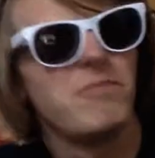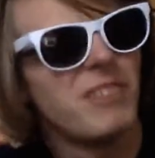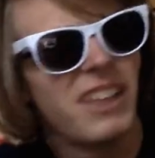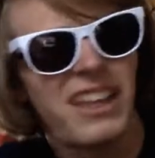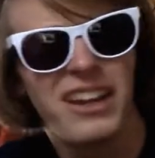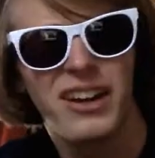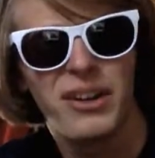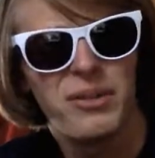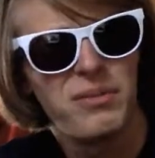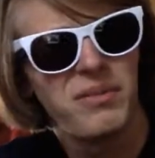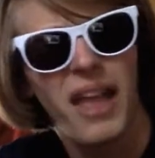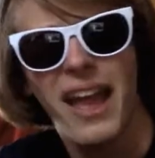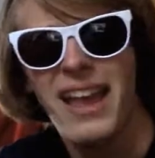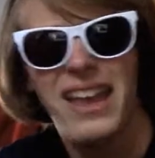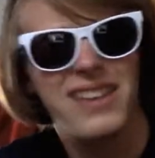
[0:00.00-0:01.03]
You know,
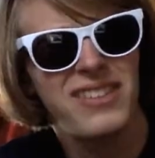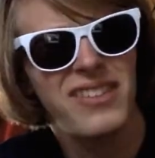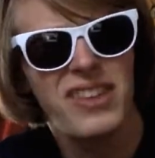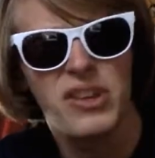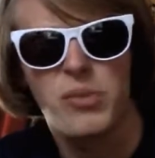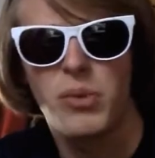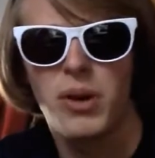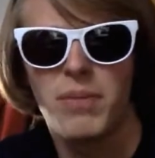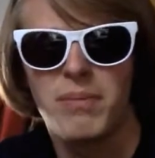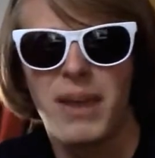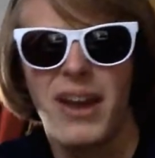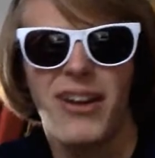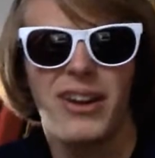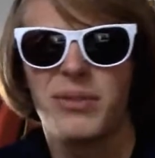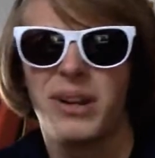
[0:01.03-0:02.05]
I guess in this world,
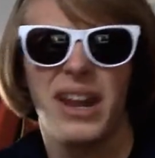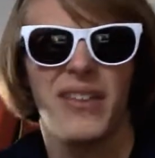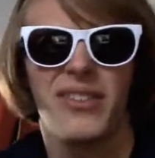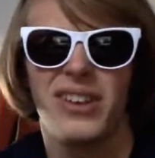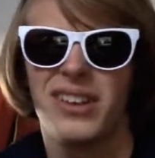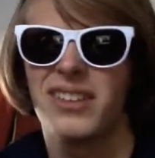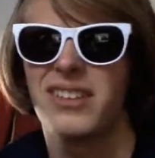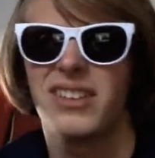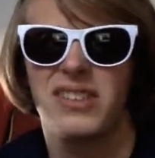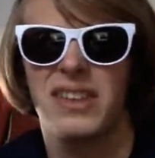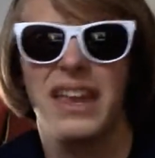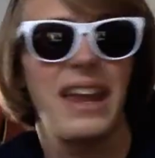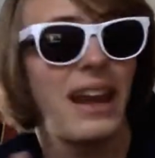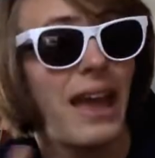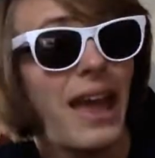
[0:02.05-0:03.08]
married, whatever, just
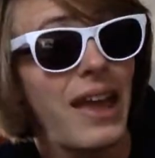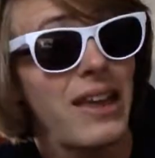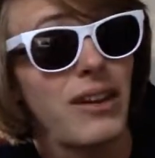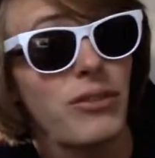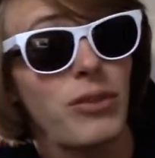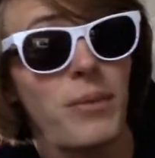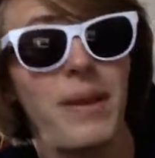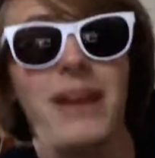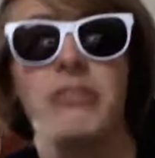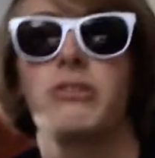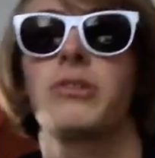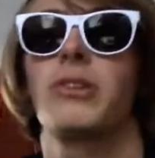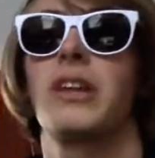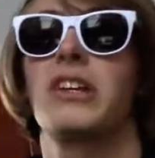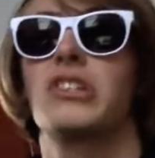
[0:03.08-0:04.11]
in a romantic
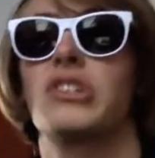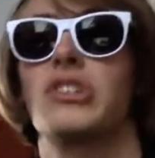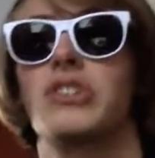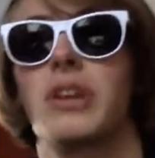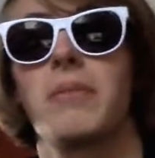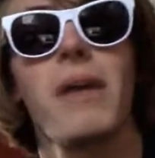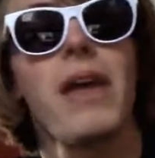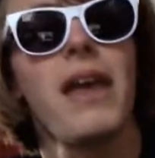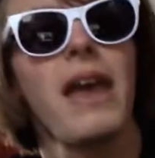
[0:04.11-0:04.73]
relationship.